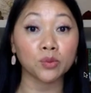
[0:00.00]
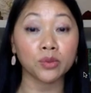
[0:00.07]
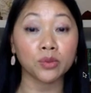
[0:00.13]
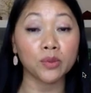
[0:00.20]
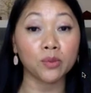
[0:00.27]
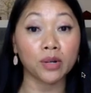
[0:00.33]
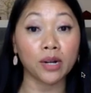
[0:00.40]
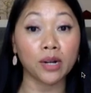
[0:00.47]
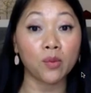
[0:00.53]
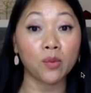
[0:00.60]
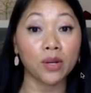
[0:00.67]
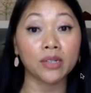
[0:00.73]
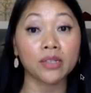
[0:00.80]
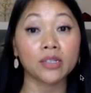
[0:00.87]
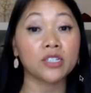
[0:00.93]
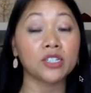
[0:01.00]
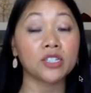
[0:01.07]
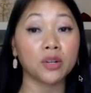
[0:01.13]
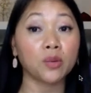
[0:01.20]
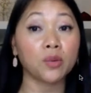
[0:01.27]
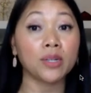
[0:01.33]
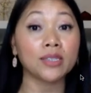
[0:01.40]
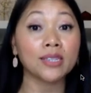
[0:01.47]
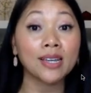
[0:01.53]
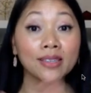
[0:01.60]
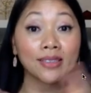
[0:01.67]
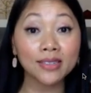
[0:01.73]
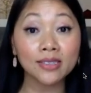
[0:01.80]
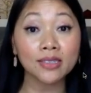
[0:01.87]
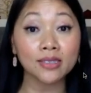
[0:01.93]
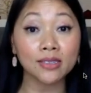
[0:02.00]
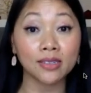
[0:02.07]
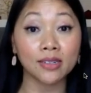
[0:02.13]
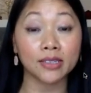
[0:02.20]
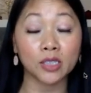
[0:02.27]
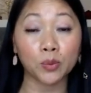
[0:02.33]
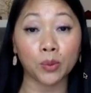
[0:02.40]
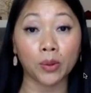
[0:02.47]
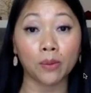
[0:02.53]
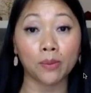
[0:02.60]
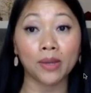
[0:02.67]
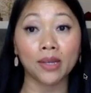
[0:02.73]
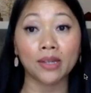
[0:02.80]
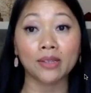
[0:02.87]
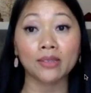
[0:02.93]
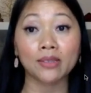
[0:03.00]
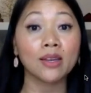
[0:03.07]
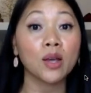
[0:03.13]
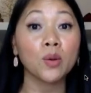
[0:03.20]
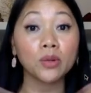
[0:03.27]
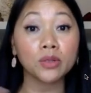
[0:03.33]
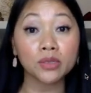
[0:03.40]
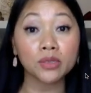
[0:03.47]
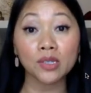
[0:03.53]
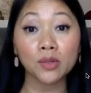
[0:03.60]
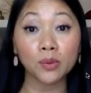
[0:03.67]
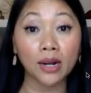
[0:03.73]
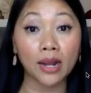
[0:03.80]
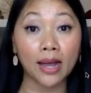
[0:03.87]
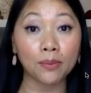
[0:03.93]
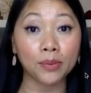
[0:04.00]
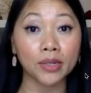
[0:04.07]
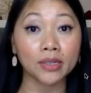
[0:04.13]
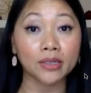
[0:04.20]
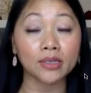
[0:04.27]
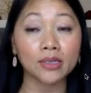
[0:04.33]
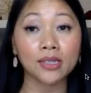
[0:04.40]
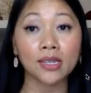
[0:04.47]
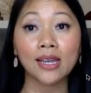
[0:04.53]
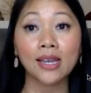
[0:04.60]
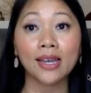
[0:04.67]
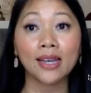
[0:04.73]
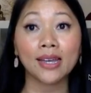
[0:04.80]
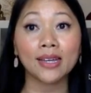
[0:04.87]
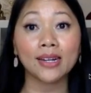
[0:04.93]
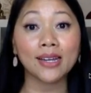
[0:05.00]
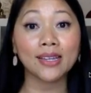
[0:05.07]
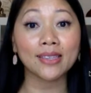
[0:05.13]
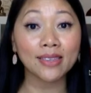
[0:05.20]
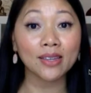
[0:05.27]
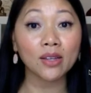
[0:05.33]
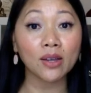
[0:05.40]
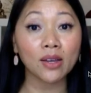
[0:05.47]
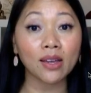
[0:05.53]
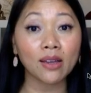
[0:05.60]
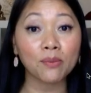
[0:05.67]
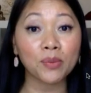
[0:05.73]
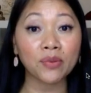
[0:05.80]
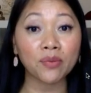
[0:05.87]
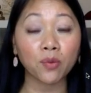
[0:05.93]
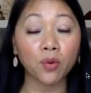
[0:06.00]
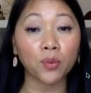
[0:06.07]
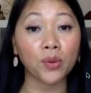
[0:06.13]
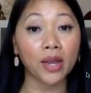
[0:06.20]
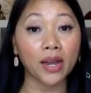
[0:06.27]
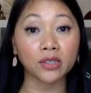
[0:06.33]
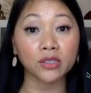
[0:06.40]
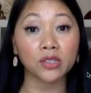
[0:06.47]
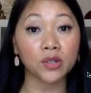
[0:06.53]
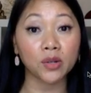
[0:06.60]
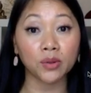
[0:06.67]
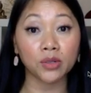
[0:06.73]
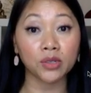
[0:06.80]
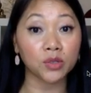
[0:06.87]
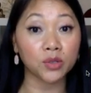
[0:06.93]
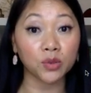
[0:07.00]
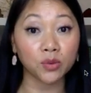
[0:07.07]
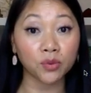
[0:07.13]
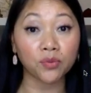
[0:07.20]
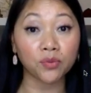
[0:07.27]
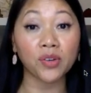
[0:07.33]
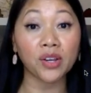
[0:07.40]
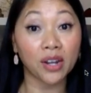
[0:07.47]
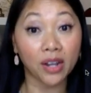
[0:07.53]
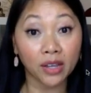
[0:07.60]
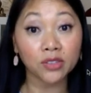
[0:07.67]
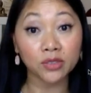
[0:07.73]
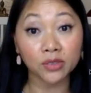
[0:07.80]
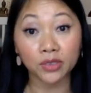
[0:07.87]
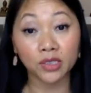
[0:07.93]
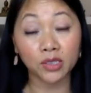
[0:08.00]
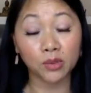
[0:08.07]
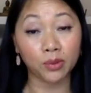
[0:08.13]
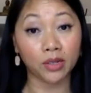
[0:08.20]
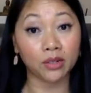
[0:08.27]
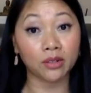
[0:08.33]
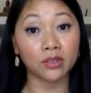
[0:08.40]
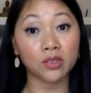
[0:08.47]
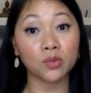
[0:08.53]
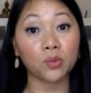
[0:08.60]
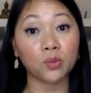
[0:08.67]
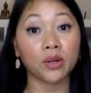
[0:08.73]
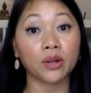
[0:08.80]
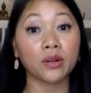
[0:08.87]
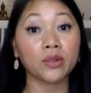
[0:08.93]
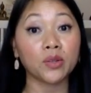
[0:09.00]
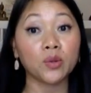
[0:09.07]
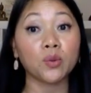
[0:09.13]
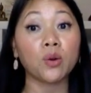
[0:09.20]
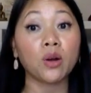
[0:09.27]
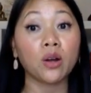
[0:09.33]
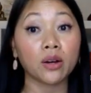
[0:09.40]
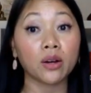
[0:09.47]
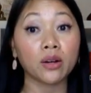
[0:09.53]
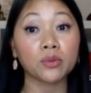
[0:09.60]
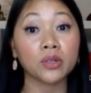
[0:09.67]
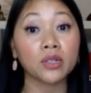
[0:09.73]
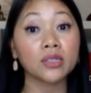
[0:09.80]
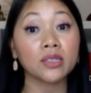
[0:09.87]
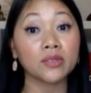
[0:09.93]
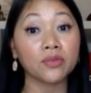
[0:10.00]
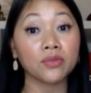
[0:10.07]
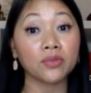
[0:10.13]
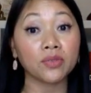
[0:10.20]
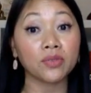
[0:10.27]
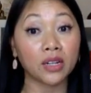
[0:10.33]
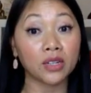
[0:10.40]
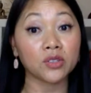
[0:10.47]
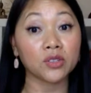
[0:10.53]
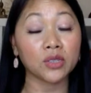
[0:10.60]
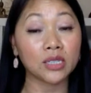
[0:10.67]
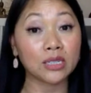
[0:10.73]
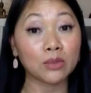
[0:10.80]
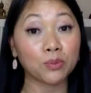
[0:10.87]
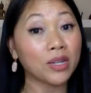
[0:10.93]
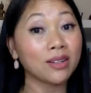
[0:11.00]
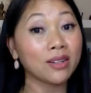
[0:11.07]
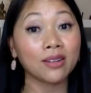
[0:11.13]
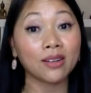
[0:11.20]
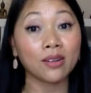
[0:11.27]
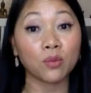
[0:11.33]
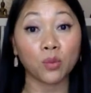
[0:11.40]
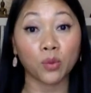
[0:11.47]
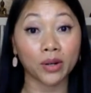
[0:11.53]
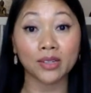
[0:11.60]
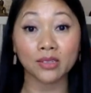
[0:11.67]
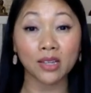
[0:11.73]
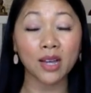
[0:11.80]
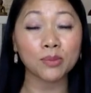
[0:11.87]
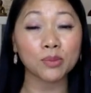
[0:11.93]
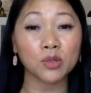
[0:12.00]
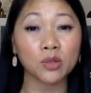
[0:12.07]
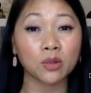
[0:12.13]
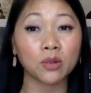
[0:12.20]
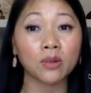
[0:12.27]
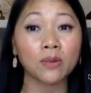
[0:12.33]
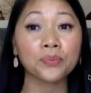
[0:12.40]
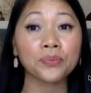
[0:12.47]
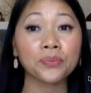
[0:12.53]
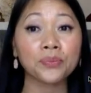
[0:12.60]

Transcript: really what I wanted to share was this is an experiment. We'll see what happens. And I think before we actually go into financial independence where you are really financially independent and work is optional,